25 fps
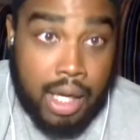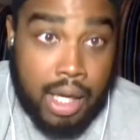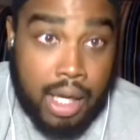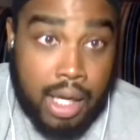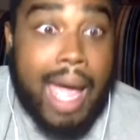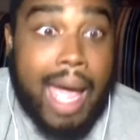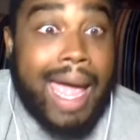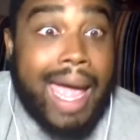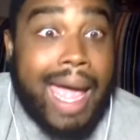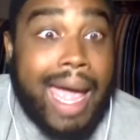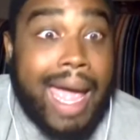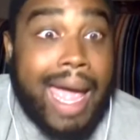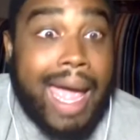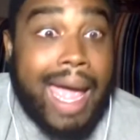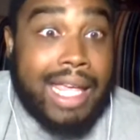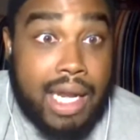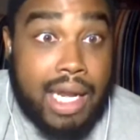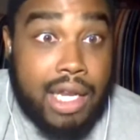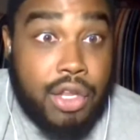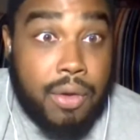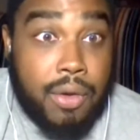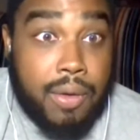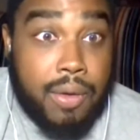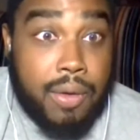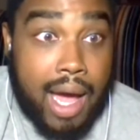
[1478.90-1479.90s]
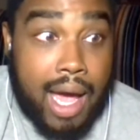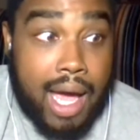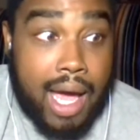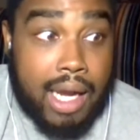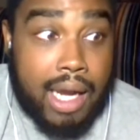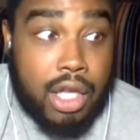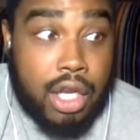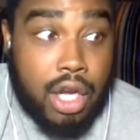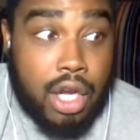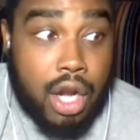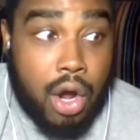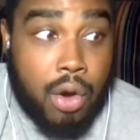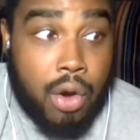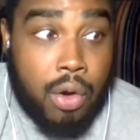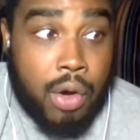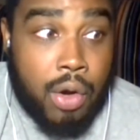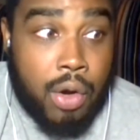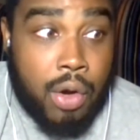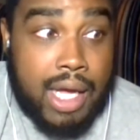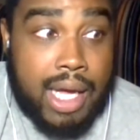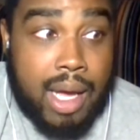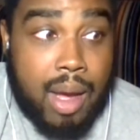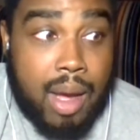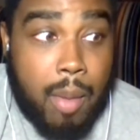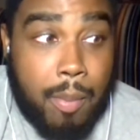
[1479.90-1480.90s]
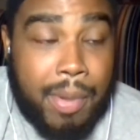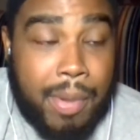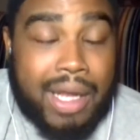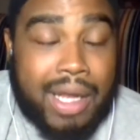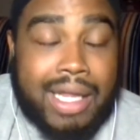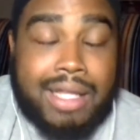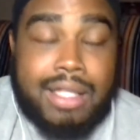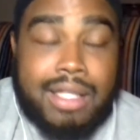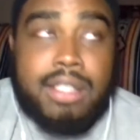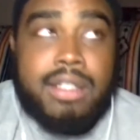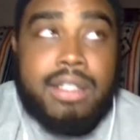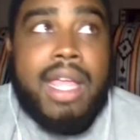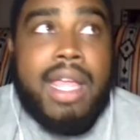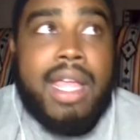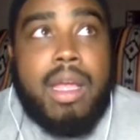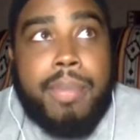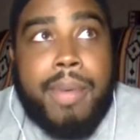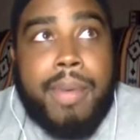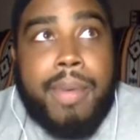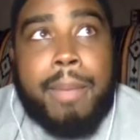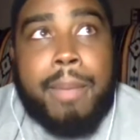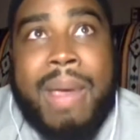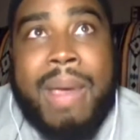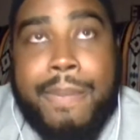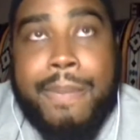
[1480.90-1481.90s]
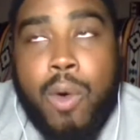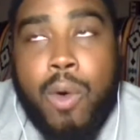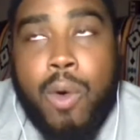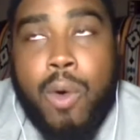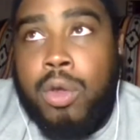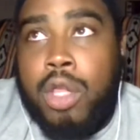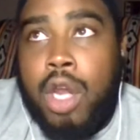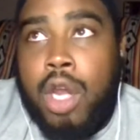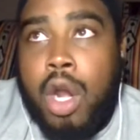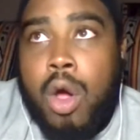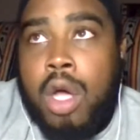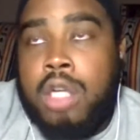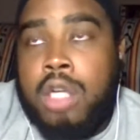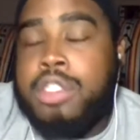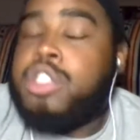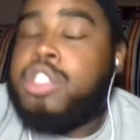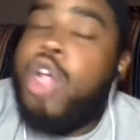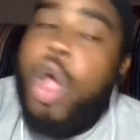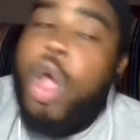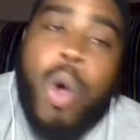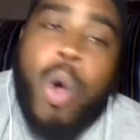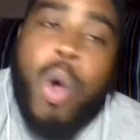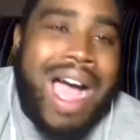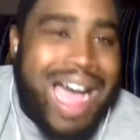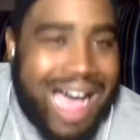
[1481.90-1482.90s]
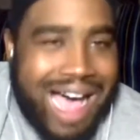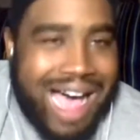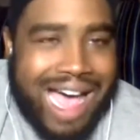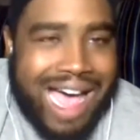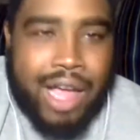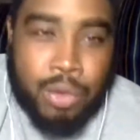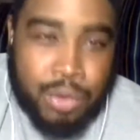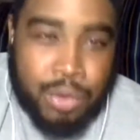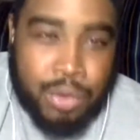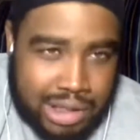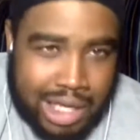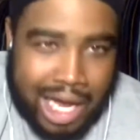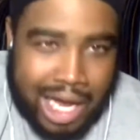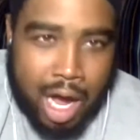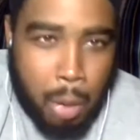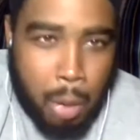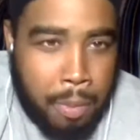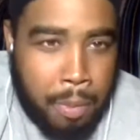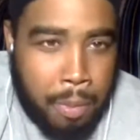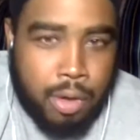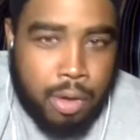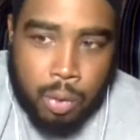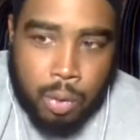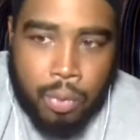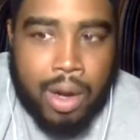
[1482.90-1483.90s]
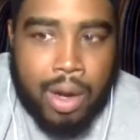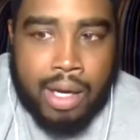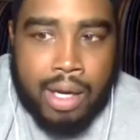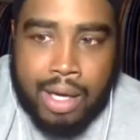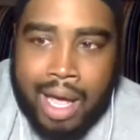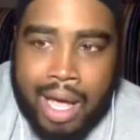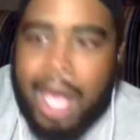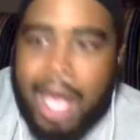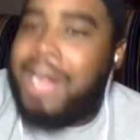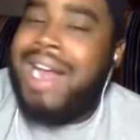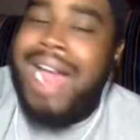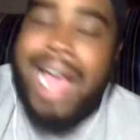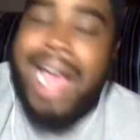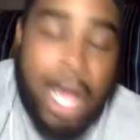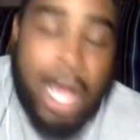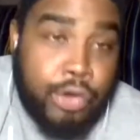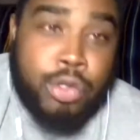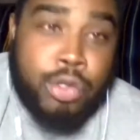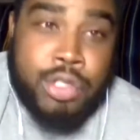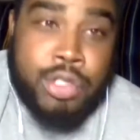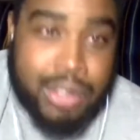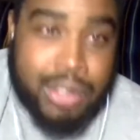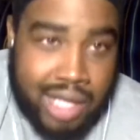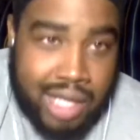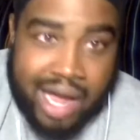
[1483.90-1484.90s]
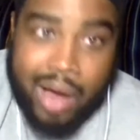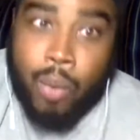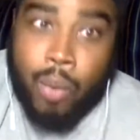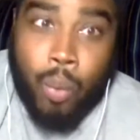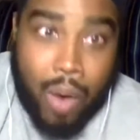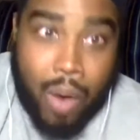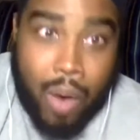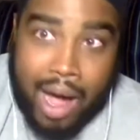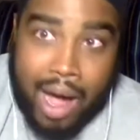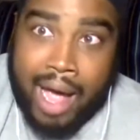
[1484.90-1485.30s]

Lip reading: And, and then you got, but the thing about people, are so high on Stylebender right now, and I understand why.